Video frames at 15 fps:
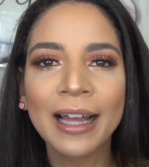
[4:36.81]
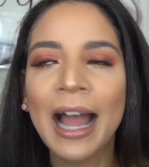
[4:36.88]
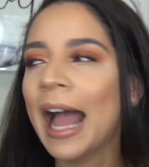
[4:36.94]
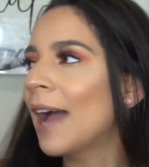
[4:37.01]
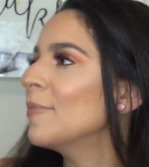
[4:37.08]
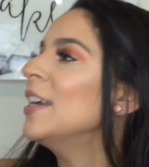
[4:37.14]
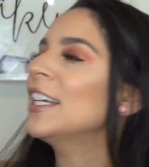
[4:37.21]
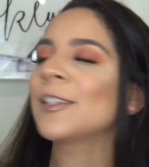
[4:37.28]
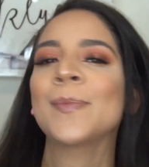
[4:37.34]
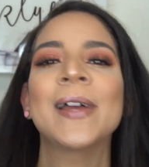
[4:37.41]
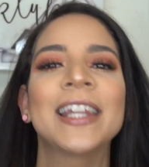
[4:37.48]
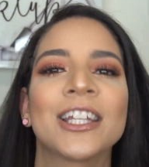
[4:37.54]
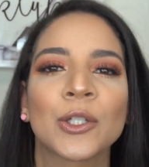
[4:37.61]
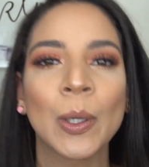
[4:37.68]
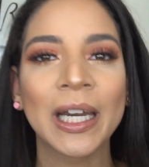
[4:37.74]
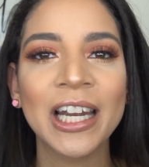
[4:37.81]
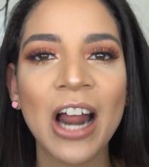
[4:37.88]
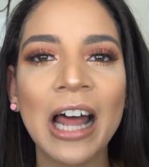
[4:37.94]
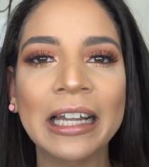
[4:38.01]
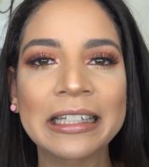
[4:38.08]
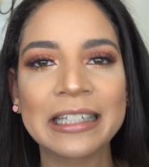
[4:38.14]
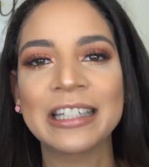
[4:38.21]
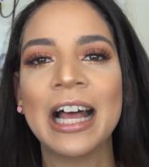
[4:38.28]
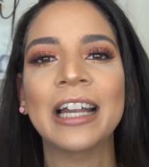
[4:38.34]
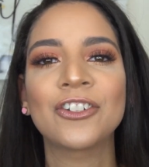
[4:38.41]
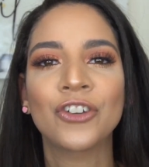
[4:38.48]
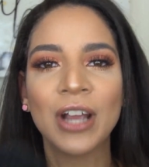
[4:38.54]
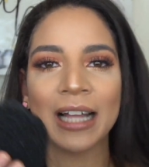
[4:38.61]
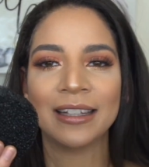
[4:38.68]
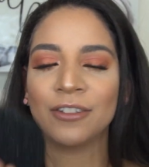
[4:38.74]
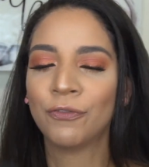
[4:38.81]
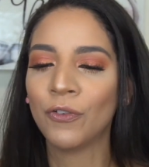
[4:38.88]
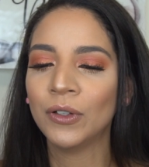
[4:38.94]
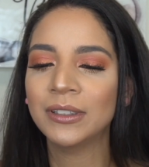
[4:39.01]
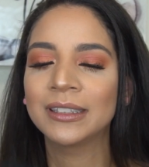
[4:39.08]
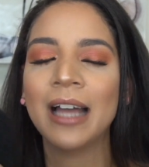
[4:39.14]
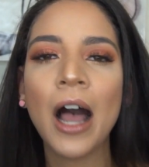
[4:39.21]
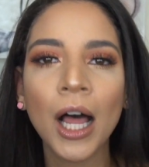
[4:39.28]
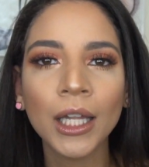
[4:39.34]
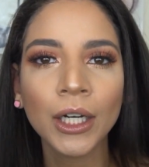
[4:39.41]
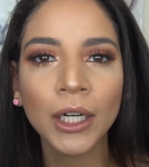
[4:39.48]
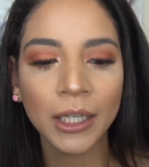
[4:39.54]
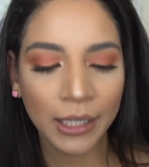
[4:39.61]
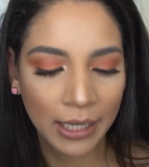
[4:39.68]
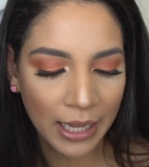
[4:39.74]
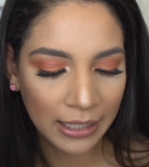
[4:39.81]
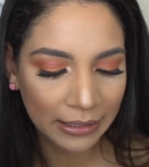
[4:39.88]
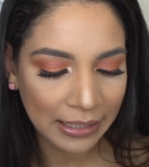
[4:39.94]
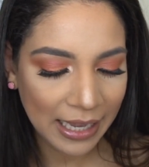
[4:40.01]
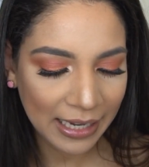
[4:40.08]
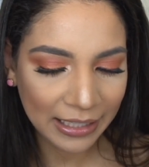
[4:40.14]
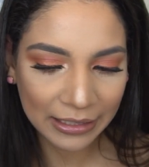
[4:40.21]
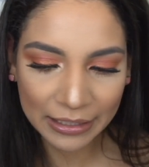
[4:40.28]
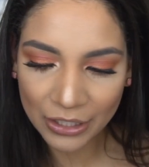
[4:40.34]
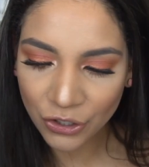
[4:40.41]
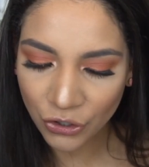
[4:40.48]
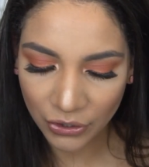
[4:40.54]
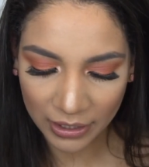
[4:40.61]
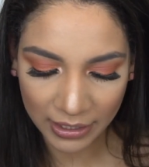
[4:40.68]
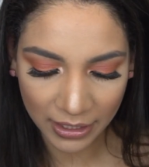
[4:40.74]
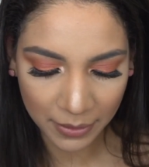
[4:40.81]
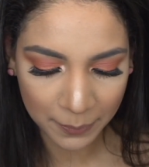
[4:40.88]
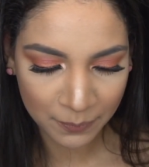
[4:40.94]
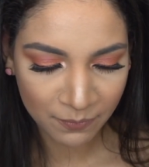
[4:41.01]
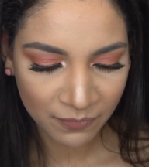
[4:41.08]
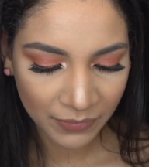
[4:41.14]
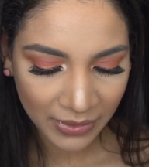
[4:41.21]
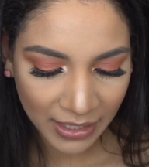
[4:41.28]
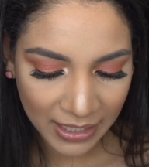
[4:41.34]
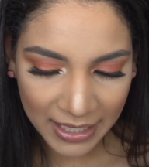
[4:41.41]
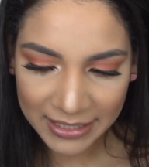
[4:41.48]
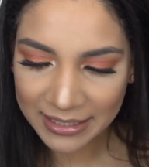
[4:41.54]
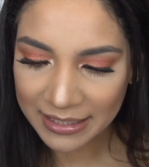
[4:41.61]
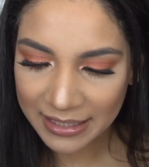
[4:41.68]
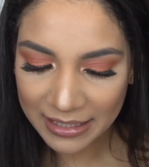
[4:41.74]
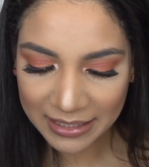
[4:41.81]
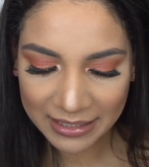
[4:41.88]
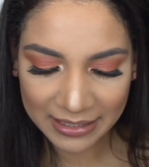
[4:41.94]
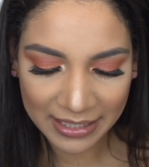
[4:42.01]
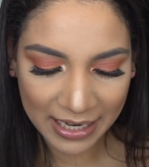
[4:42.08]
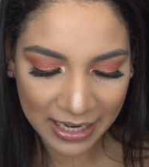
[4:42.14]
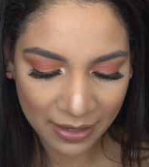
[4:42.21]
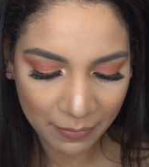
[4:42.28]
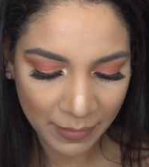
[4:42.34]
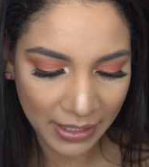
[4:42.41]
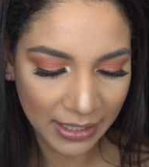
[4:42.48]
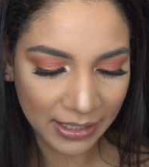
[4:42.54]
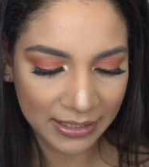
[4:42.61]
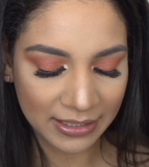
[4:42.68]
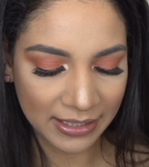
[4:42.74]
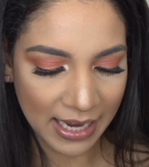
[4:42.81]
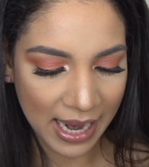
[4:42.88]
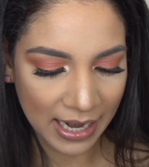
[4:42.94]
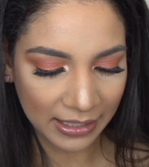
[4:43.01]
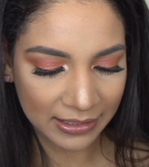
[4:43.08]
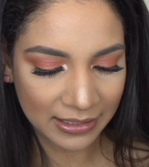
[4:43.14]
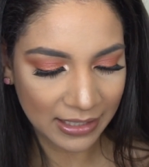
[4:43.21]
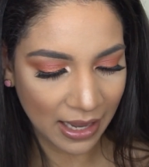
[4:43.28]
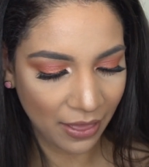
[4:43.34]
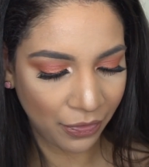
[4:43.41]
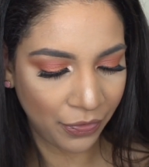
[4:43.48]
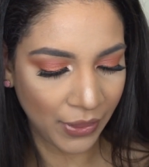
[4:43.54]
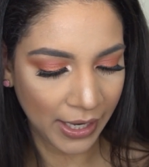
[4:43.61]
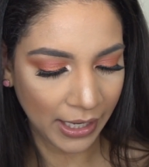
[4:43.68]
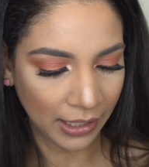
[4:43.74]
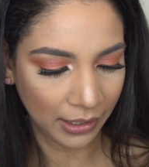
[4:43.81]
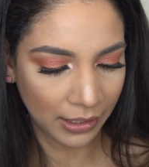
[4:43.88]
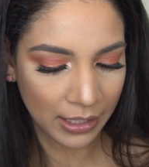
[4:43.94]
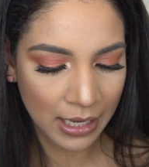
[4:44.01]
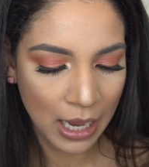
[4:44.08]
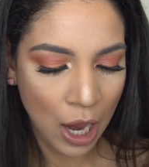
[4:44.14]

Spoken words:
I'm here spending $20 and Dollar Tree got this for $1? Like, literally, it's the same exact thing.